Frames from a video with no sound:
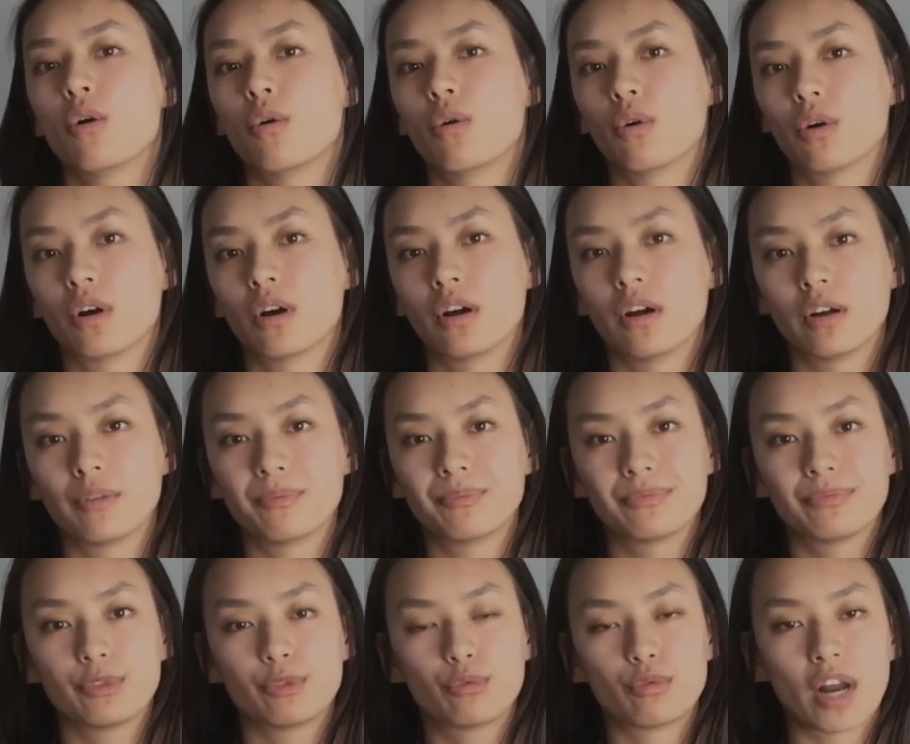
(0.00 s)
or
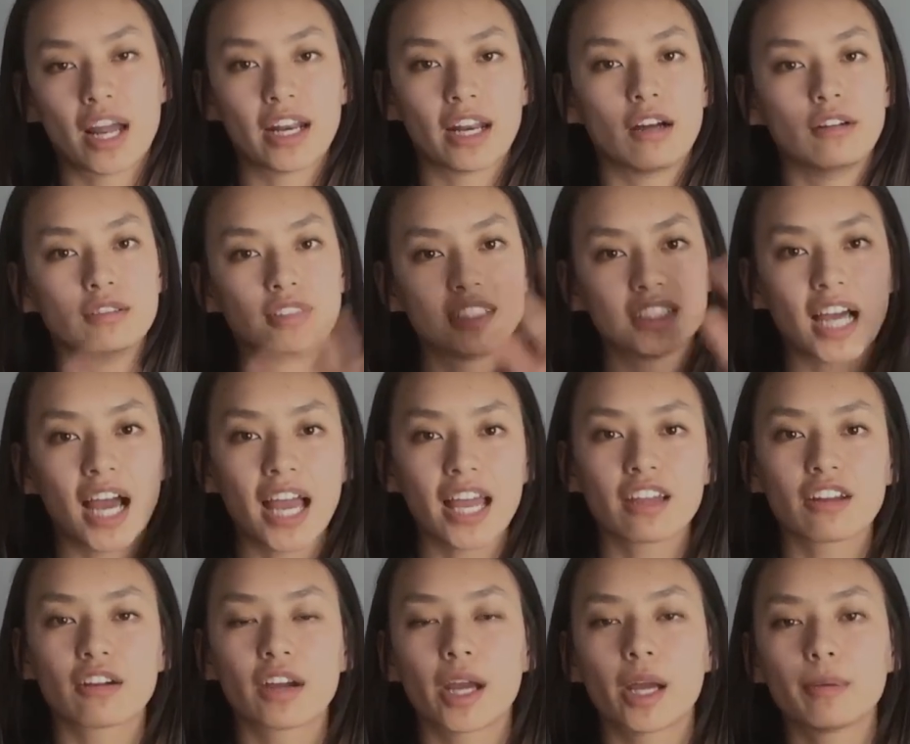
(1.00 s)
write out
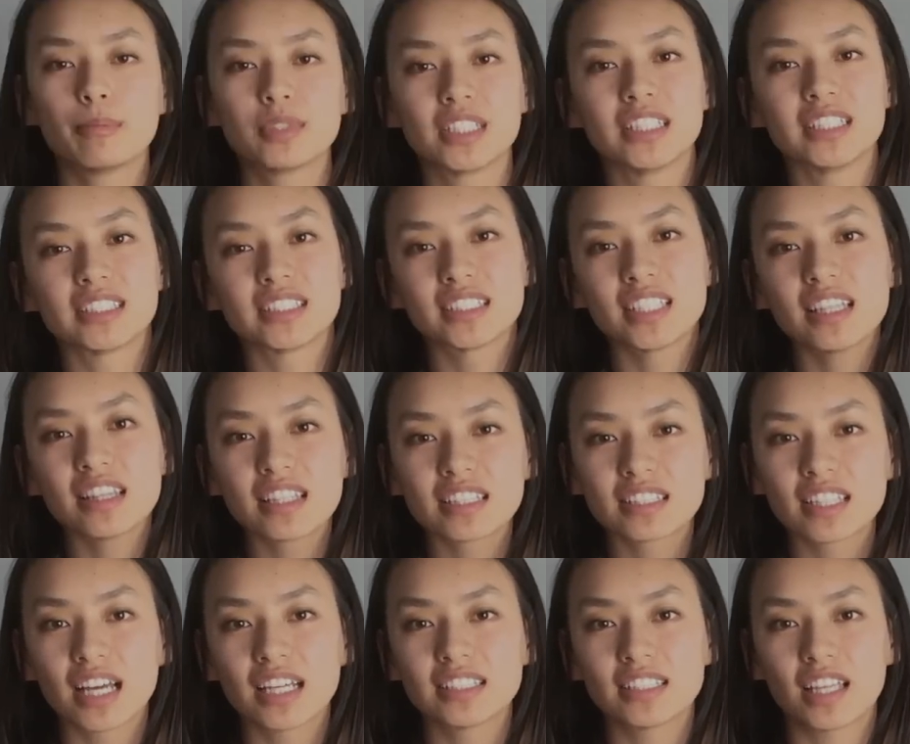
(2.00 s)
diagrams that
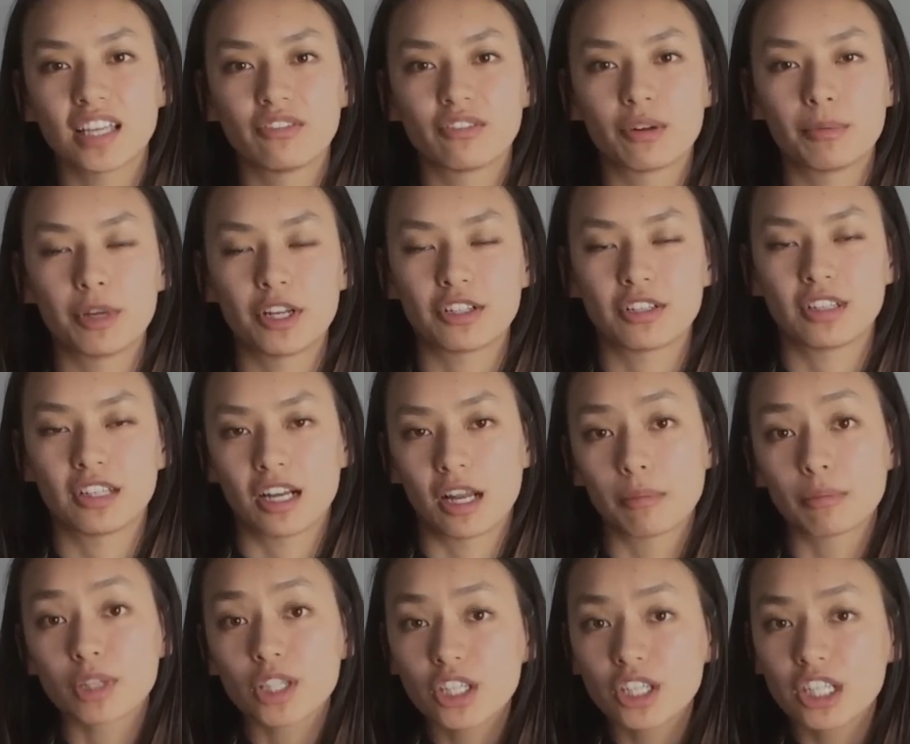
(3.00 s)
synthesize the information that
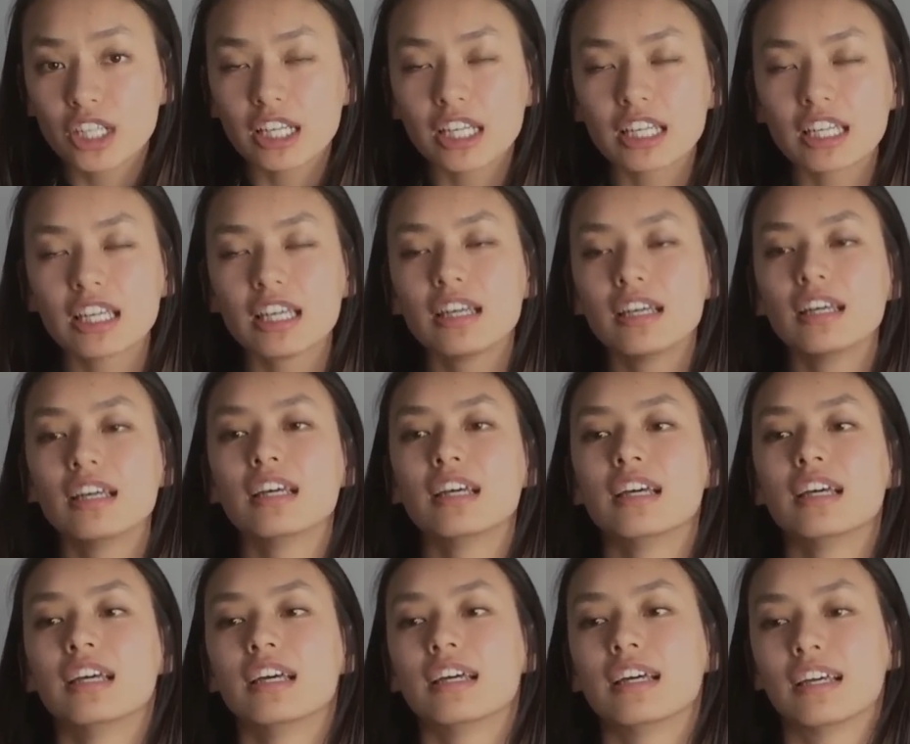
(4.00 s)
I'm learning.
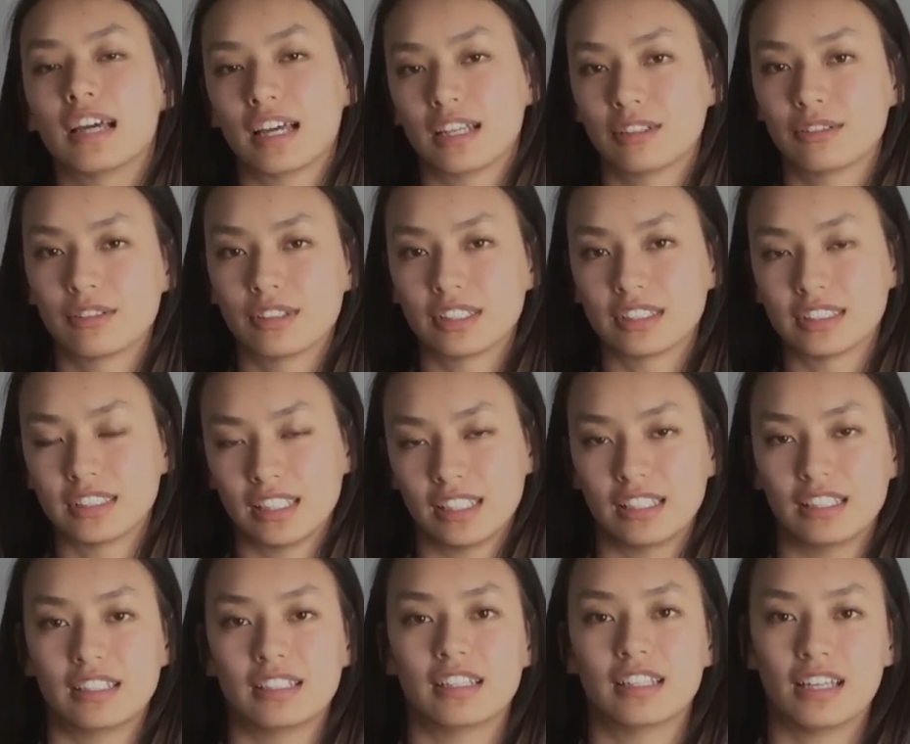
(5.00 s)
I don't want to
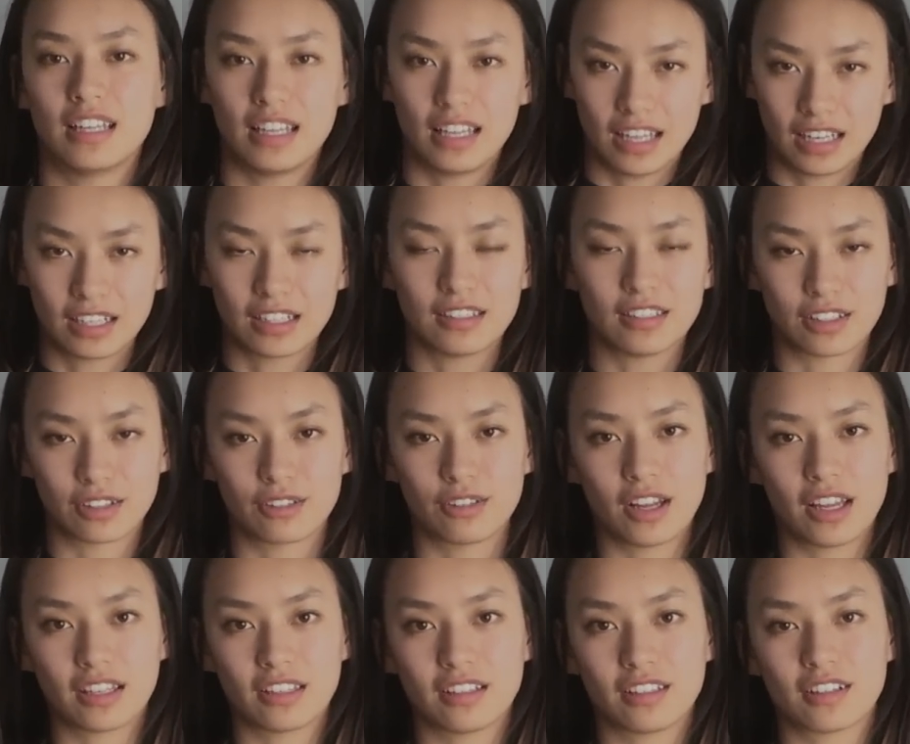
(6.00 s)
sit and click through
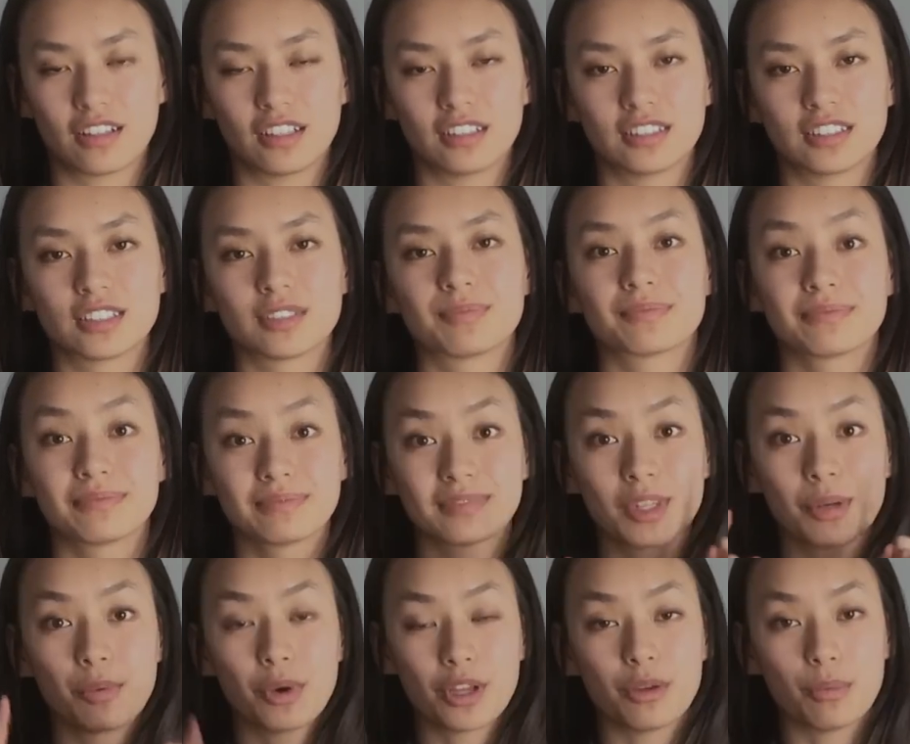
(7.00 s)
Anki cards.
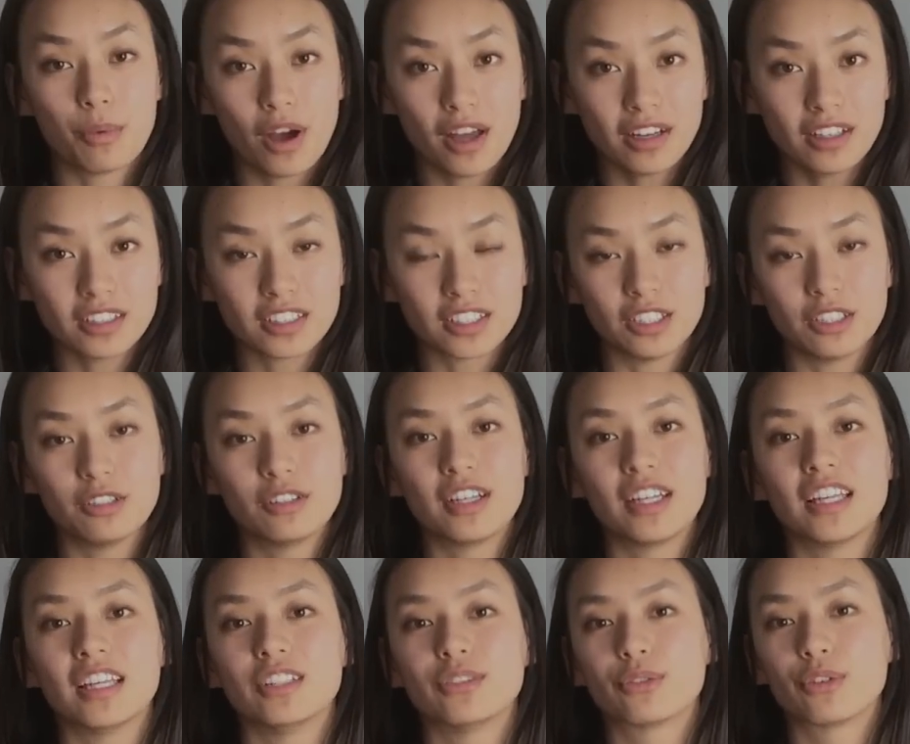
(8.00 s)
What you want to do
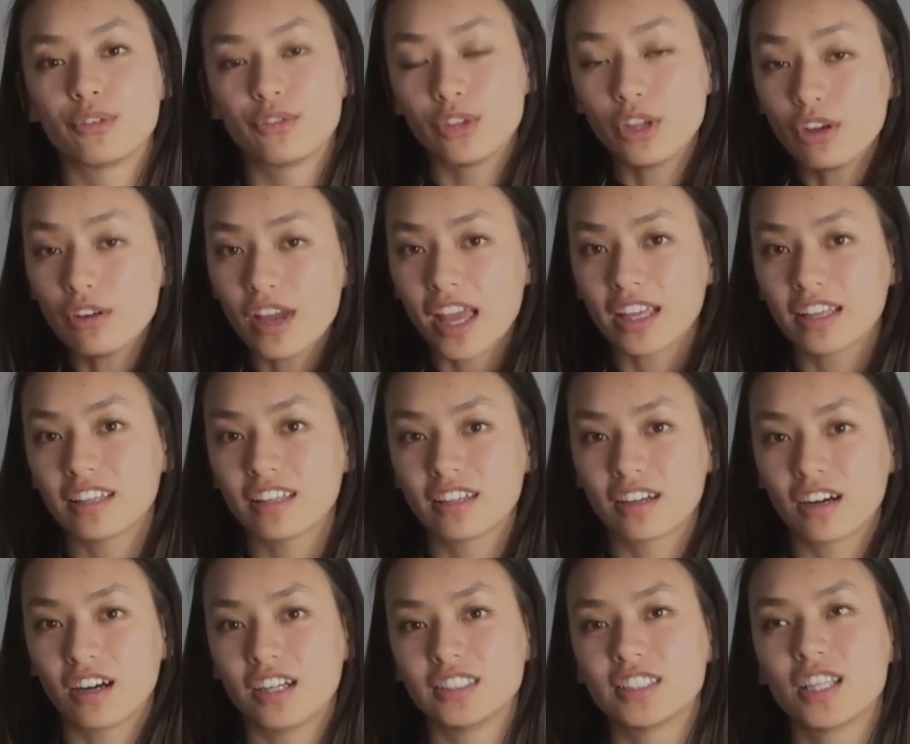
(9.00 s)
is review Anki
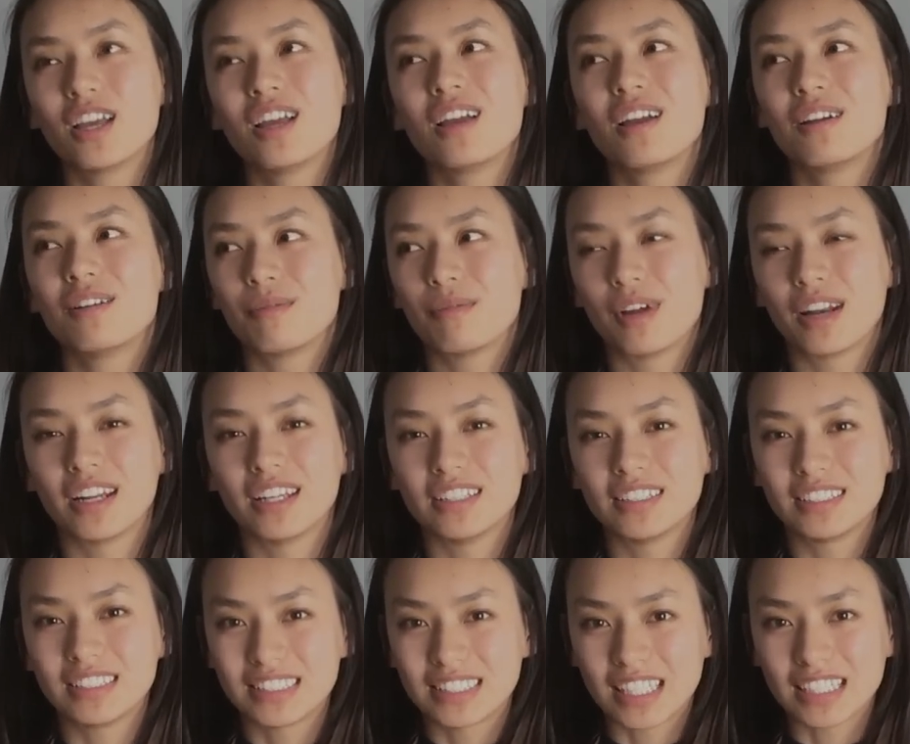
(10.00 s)
cards when it
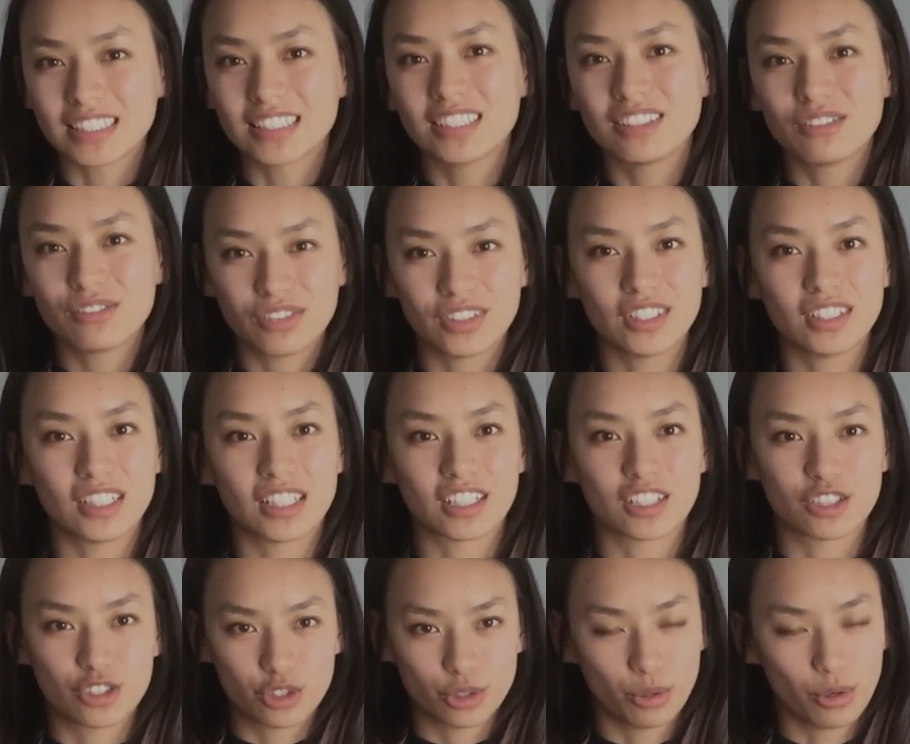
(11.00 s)
doesn't feel like
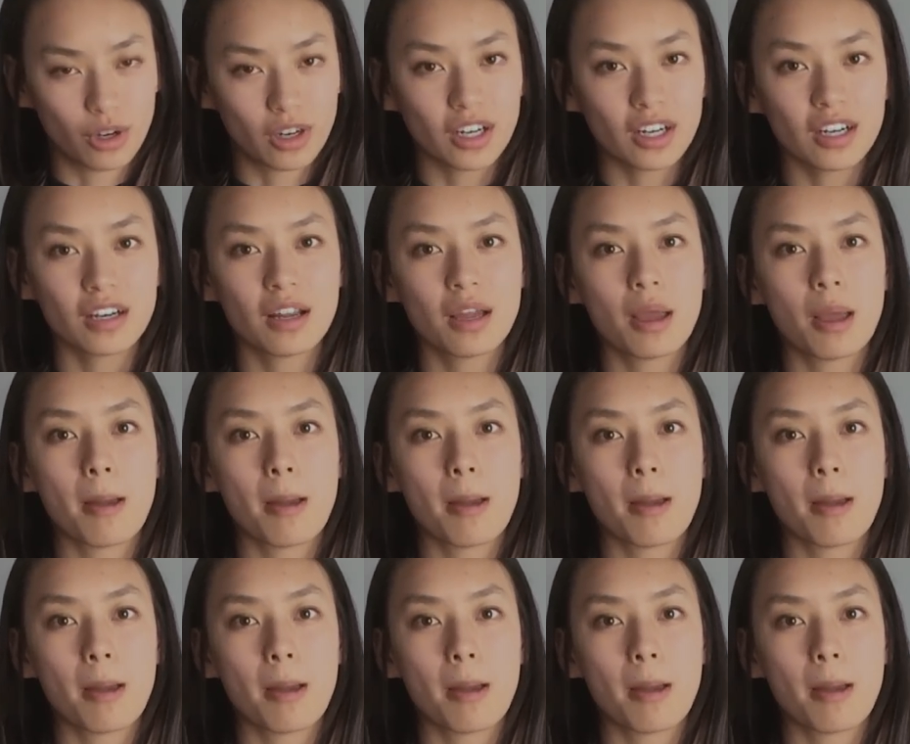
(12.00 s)
a chore,